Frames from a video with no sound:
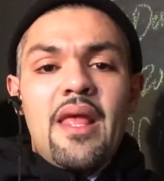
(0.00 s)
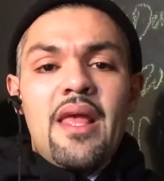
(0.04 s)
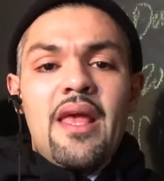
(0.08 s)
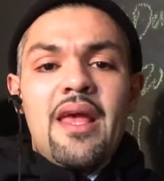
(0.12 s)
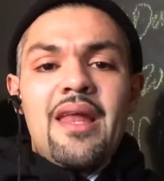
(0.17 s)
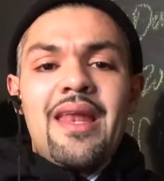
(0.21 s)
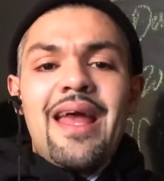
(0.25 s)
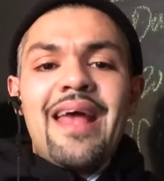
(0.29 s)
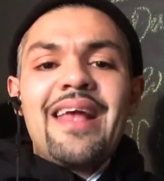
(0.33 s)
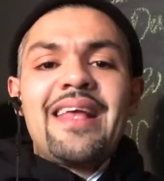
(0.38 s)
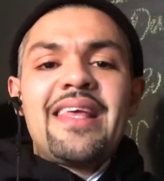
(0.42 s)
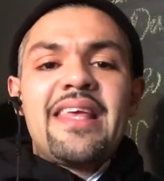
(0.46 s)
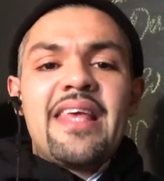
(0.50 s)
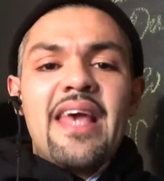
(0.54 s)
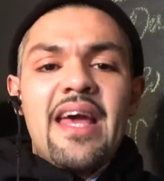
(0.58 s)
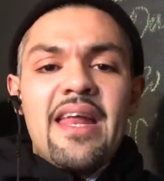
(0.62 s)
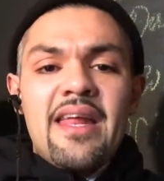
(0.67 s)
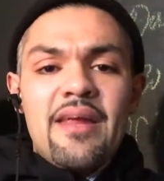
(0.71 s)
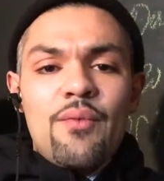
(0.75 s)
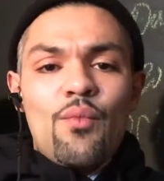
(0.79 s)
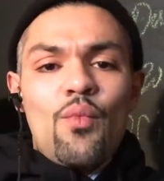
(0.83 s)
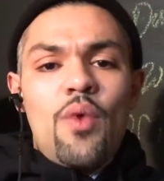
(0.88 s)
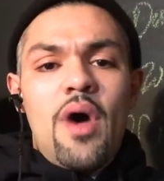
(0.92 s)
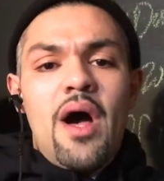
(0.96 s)
And I
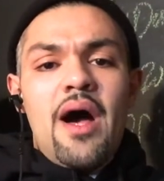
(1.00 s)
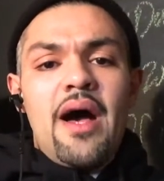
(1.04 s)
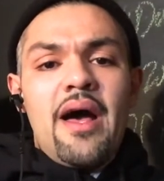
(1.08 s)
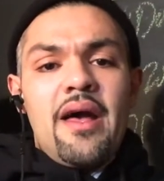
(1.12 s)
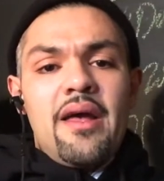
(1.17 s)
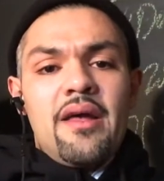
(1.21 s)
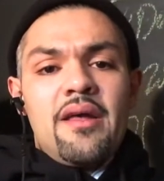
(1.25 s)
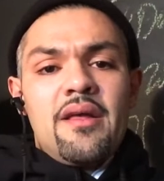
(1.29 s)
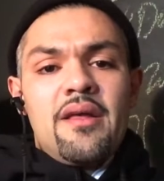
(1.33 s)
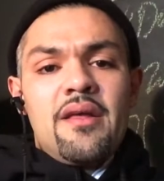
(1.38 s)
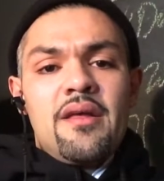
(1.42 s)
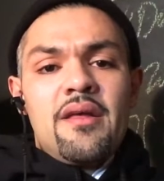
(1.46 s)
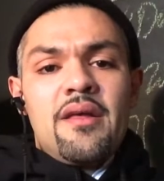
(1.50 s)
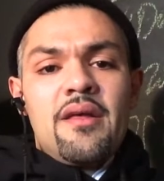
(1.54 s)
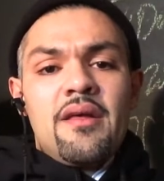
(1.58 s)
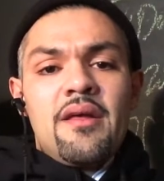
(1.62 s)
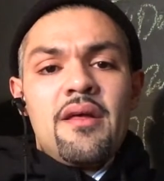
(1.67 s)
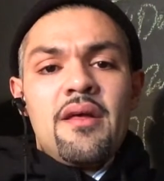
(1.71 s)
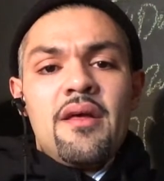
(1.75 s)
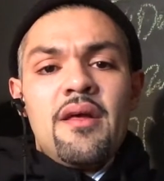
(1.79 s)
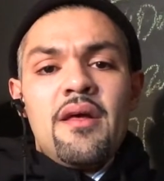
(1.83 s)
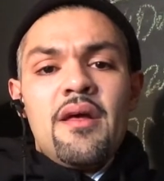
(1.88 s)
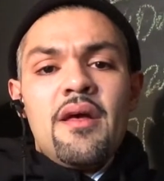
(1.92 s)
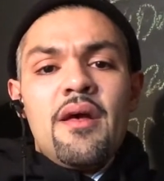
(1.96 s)
get why.
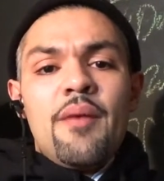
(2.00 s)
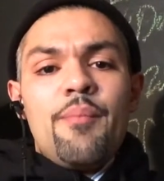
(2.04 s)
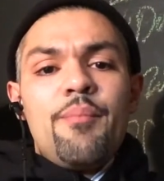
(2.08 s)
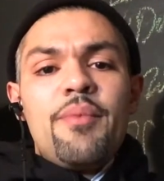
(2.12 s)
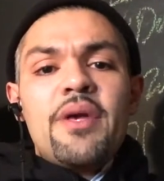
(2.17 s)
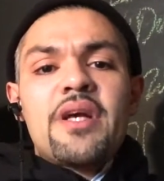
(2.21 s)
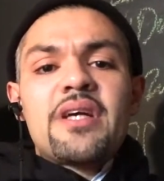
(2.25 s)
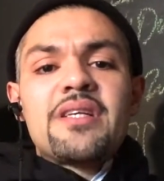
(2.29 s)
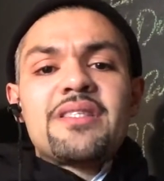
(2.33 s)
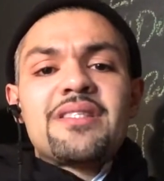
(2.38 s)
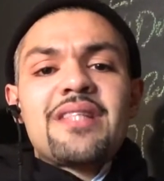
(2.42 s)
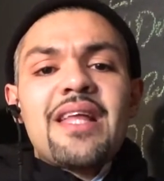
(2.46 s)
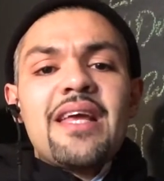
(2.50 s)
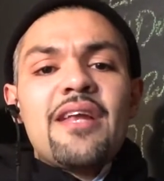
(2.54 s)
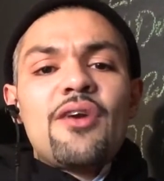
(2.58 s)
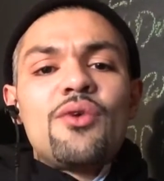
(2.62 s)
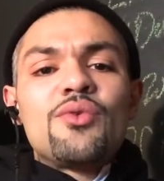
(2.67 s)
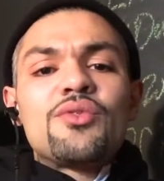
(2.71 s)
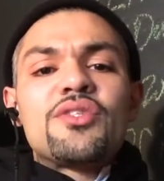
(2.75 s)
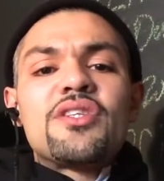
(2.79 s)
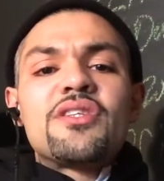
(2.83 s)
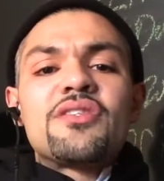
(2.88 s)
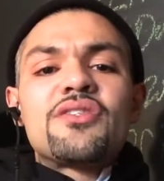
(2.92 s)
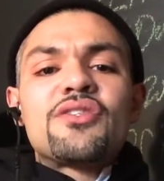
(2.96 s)
Because they
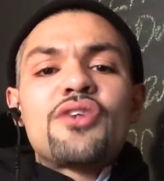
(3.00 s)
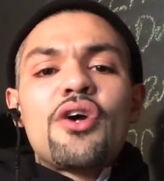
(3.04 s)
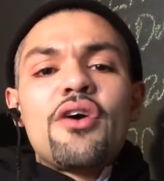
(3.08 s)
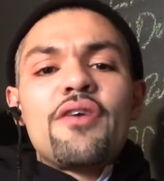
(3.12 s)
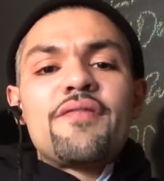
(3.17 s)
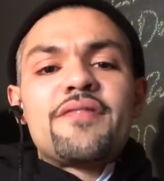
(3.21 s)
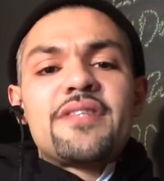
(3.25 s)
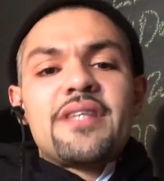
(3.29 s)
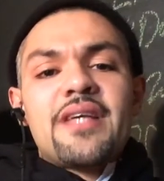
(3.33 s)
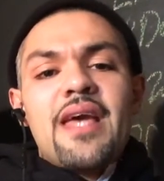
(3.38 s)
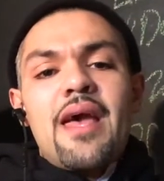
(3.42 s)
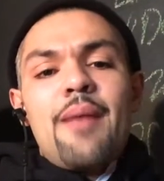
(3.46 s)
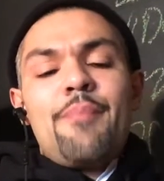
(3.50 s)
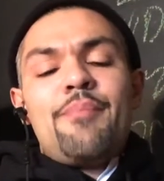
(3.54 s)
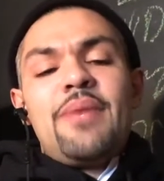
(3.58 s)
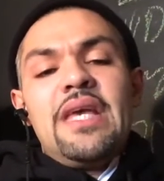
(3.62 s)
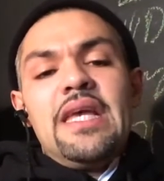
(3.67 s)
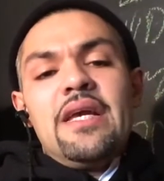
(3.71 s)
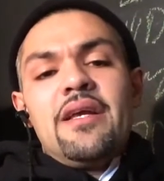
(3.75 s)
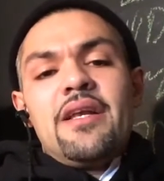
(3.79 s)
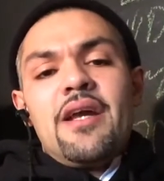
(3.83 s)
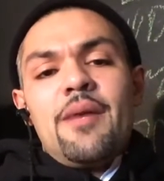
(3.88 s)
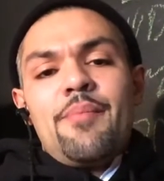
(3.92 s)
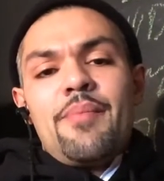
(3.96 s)
don't deserve to get
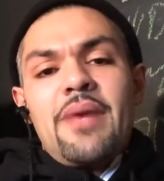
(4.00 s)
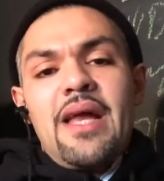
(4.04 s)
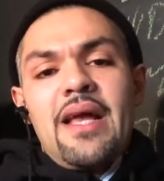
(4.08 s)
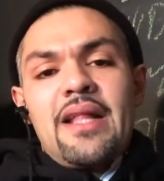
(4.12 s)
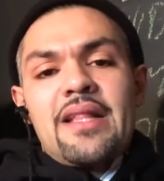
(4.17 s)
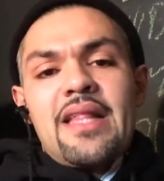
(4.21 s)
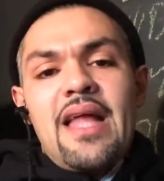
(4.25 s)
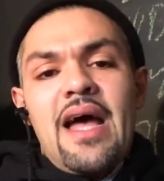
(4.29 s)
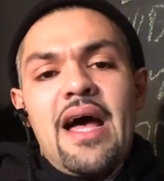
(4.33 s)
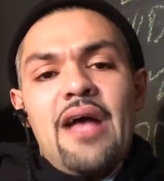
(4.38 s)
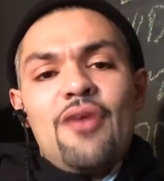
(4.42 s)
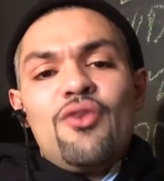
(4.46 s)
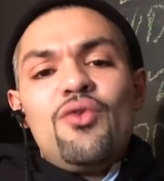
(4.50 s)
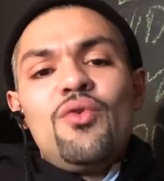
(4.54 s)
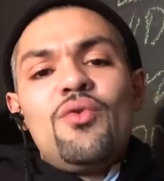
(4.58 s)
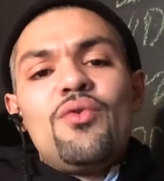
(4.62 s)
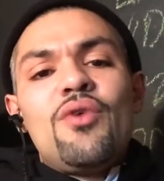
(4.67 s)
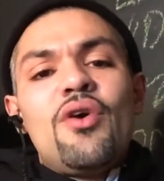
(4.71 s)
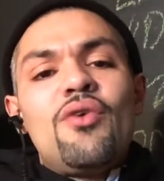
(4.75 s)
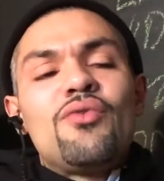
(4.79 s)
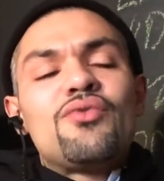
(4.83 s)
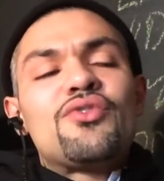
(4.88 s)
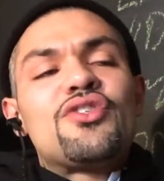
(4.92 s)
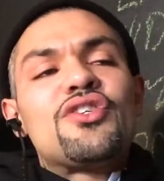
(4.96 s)
beaten up like that. You
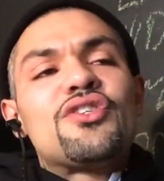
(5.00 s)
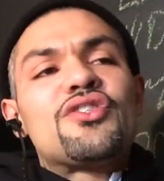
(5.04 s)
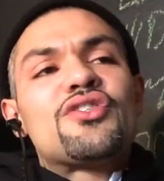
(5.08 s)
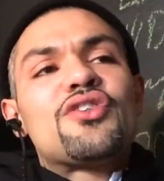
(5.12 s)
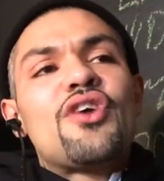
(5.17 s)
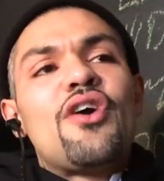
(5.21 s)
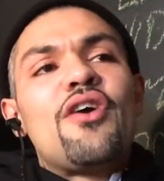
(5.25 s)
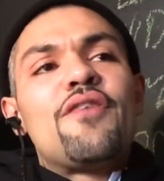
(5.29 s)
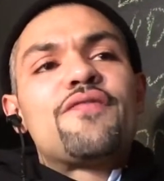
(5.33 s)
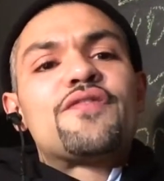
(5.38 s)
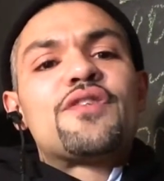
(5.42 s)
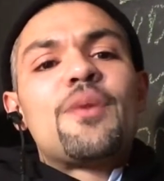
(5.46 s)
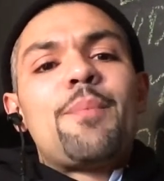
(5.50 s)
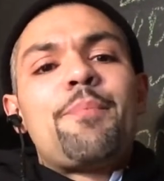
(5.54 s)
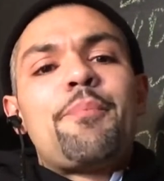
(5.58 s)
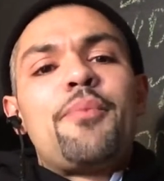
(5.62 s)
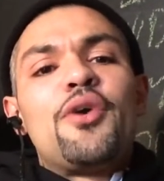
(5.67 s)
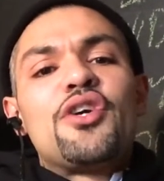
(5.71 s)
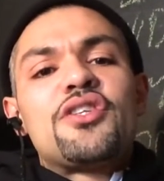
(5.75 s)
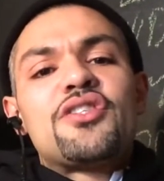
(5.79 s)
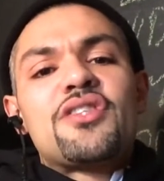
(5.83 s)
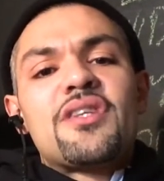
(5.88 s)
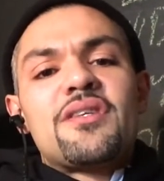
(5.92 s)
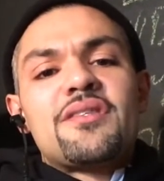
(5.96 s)
don't deserve to
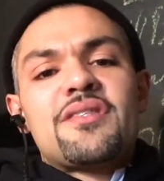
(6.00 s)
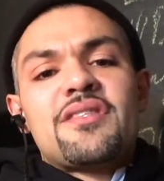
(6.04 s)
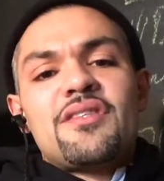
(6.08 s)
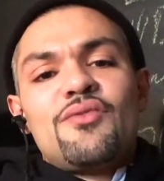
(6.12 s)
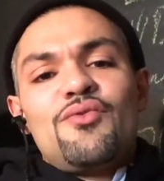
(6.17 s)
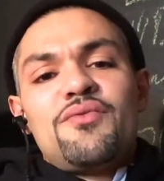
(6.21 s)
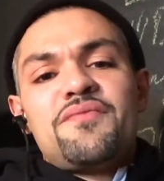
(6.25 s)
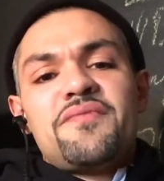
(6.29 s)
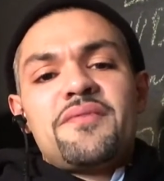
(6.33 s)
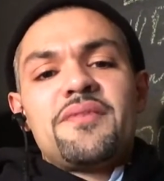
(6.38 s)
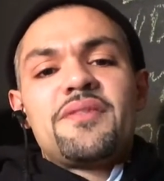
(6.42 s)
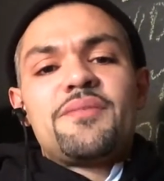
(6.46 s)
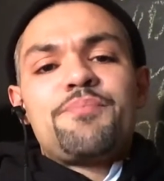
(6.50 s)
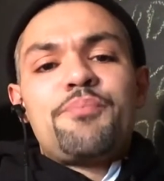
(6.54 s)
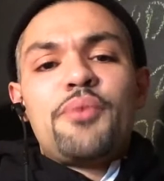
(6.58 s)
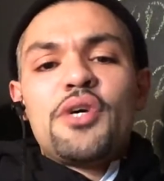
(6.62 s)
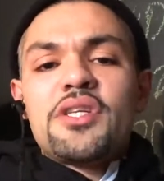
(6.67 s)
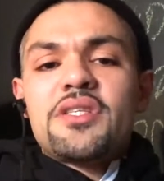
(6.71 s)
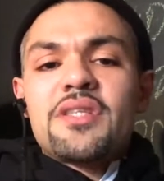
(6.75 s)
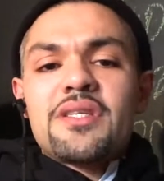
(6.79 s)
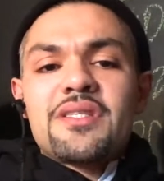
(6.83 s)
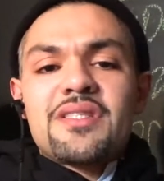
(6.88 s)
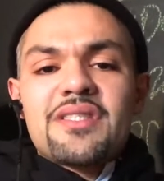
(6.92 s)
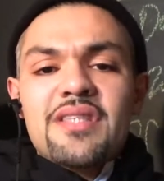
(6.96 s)
put yourself
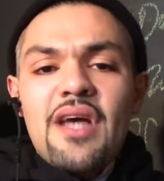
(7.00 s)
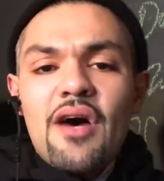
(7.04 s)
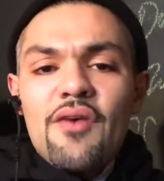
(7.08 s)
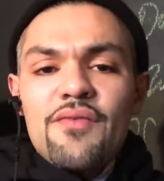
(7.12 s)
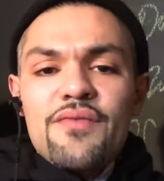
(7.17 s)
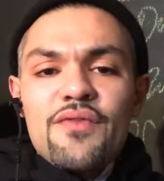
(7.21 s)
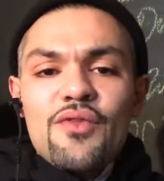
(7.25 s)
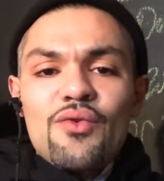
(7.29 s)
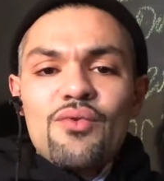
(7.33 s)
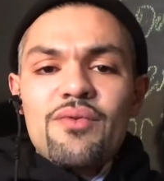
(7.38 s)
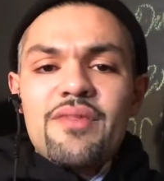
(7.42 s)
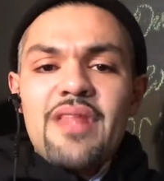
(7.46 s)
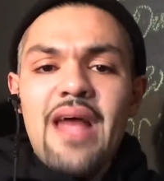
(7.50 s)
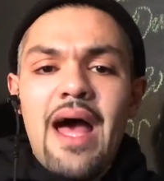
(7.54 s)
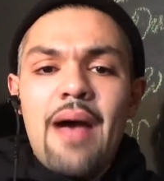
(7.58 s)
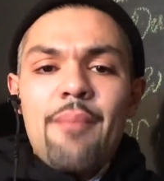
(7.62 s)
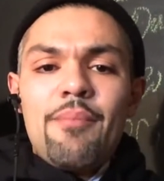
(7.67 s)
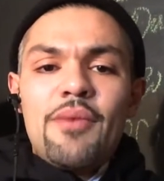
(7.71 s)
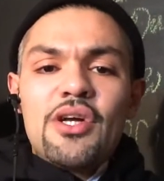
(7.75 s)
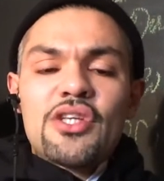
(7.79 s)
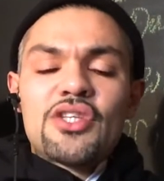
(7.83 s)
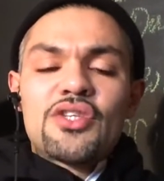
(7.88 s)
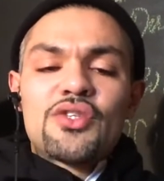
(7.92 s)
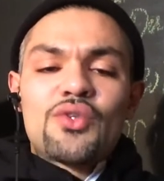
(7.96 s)
through
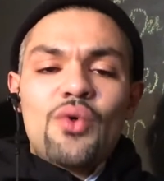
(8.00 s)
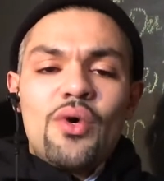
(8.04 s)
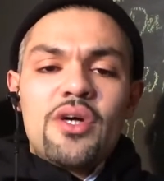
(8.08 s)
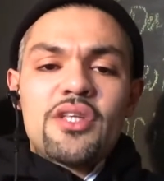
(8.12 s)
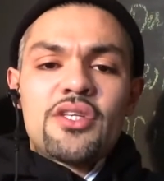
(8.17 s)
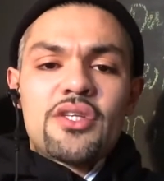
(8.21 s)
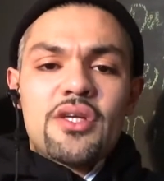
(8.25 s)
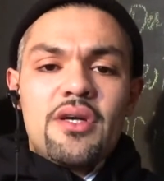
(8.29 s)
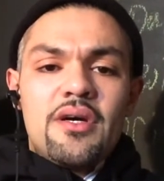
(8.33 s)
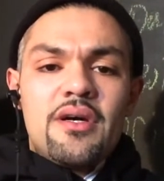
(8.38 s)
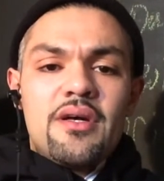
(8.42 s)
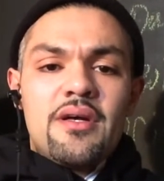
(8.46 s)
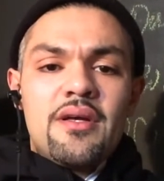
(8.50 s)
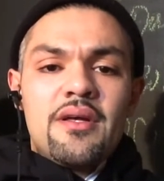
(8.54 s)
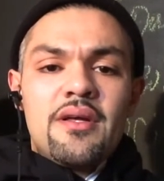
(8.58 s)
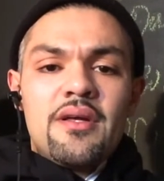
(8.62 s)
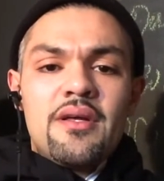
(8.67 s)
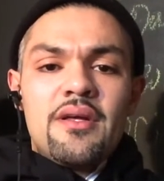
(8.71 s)
that much torture.